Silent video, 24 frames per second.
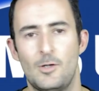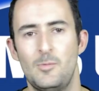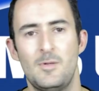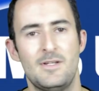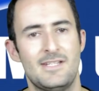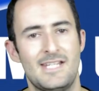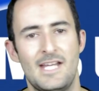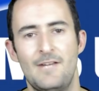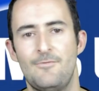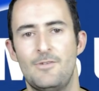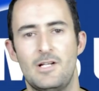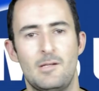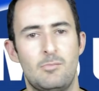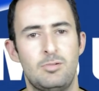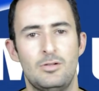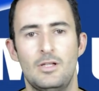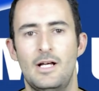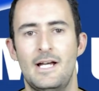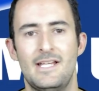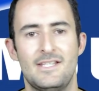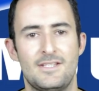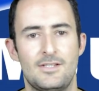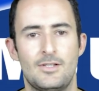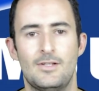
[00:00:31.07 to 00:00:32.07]
Almost every
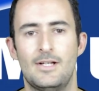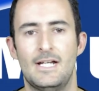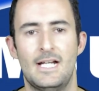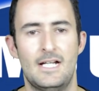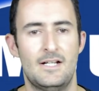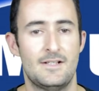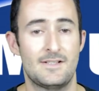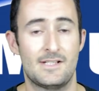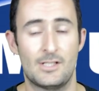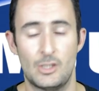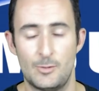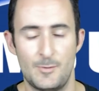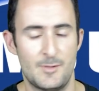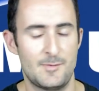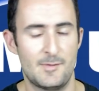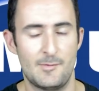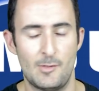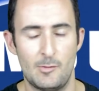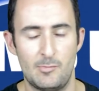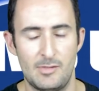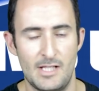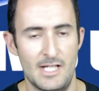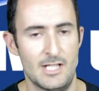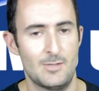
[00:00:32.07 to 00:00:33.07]
appliance in your house can almost be
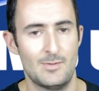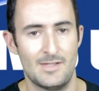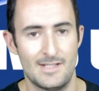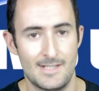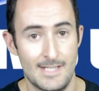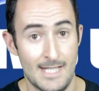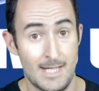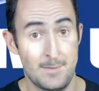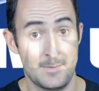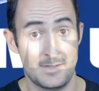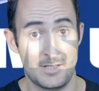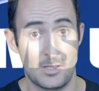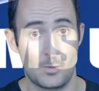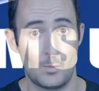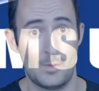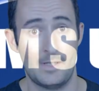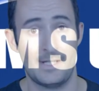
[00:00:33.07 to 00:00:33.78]
replaced with a Samsung